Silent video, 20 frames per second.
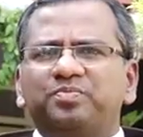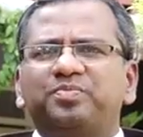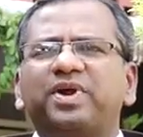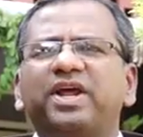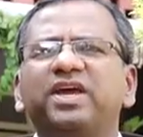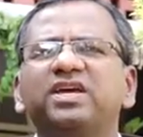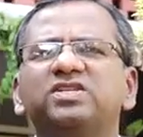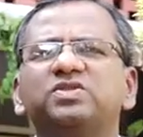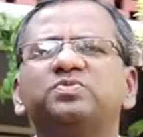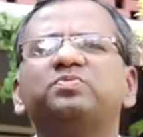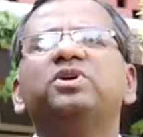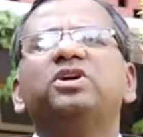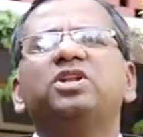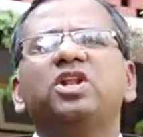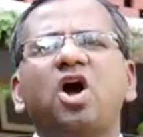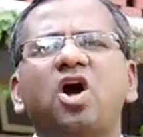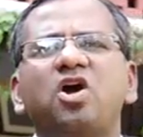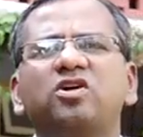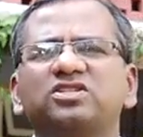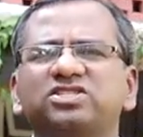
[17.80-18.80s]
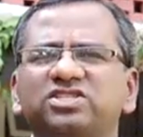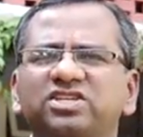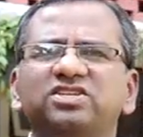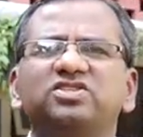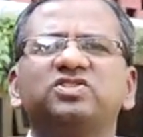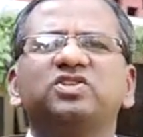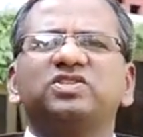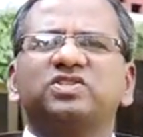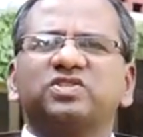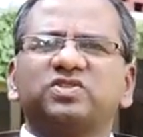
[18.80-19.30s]
Praise be Lord
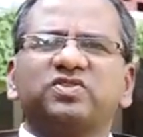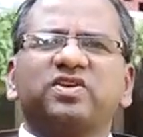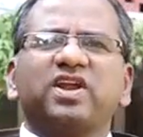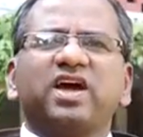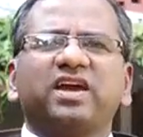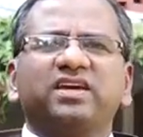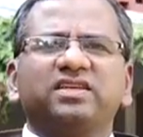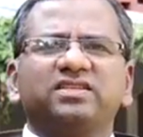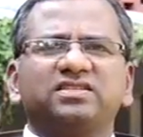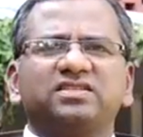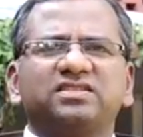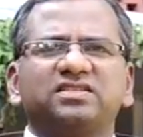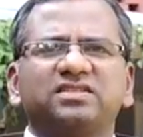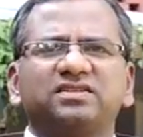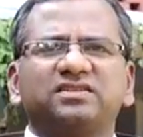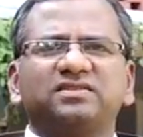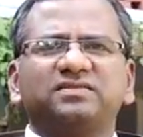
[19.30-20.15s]
Jesus Christ.